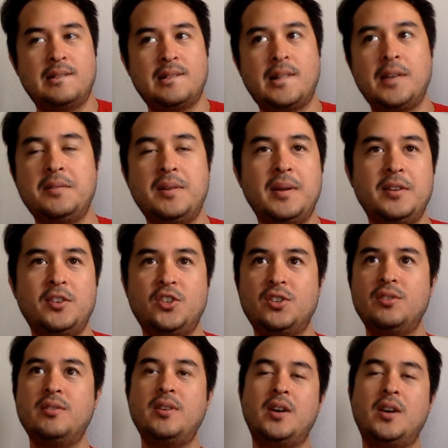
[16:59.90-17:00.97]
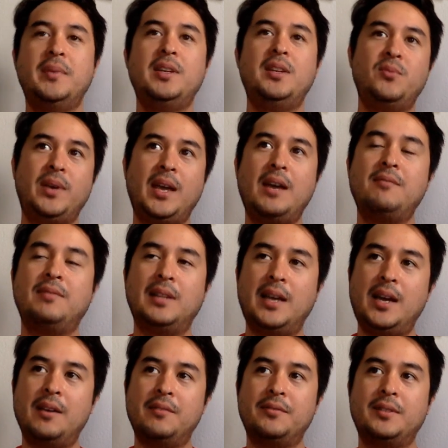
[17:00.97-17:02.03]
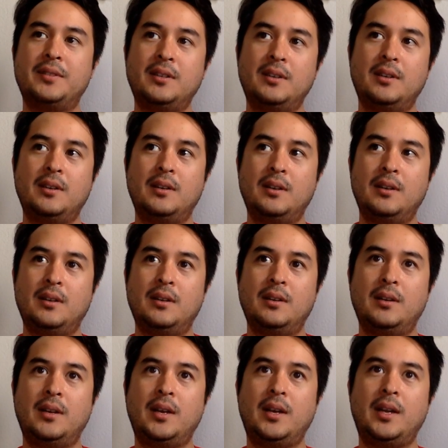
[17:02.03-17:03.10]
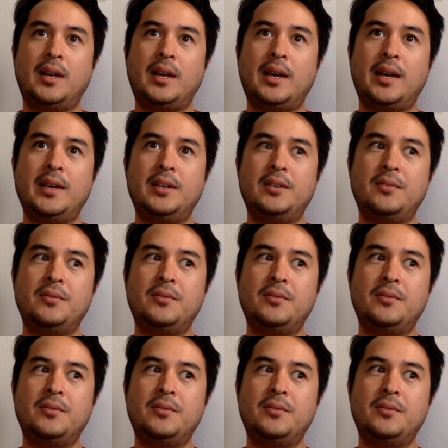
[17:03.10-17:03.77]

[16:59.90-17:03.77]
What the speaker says: I'm not sure how many we have left. And I don't